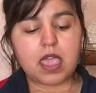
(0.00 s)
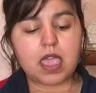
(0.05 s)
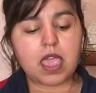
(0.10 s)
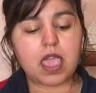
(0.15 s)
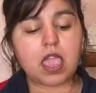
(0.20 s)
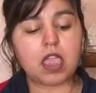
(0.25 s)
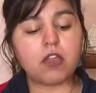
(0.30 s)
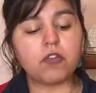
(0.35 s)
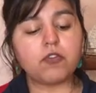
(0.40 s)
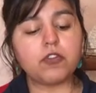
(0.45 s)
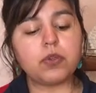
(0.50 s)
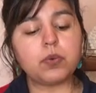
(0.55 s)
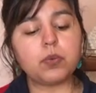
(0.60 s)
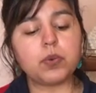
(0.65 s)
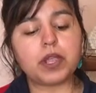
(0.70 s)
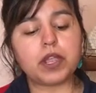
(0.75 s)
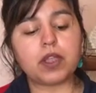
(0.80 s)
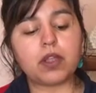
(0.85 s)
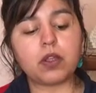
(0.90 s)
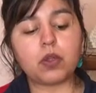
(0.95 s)

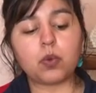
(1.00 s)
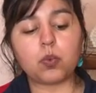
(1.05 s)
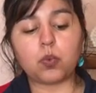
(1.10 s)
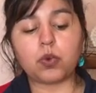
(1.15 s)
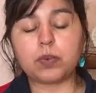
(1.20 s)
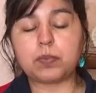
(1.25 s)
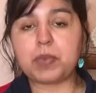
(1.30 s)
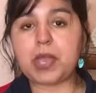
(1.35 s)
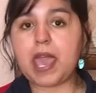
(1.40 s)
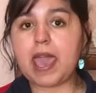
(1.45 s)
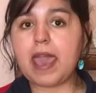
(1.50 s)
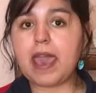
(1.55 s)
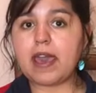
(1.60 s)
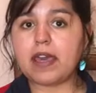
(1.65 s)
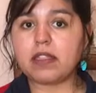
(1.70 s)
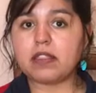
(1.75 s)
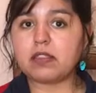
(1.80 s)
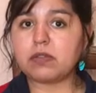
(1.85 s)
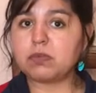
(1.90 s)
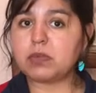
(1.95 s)
Everywhere were
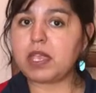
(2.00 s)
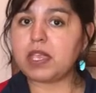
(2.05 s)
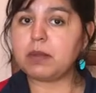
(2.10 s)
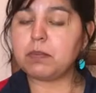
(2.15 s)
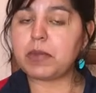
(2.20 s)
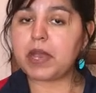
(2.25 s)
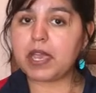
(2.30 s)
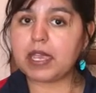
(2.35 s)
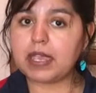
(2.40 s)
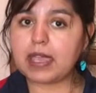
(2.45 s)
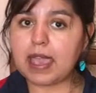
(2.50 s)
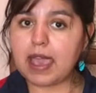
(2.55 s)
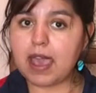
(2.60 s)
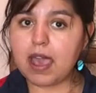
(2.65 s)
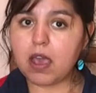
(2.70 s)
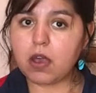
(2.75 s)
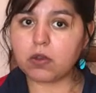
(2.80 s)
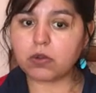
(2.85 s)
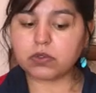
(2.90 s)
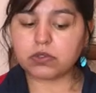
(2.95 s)
paths made by
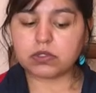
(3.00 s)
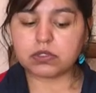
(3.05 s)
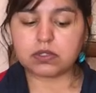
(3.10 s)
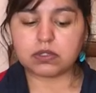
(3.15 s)
cows.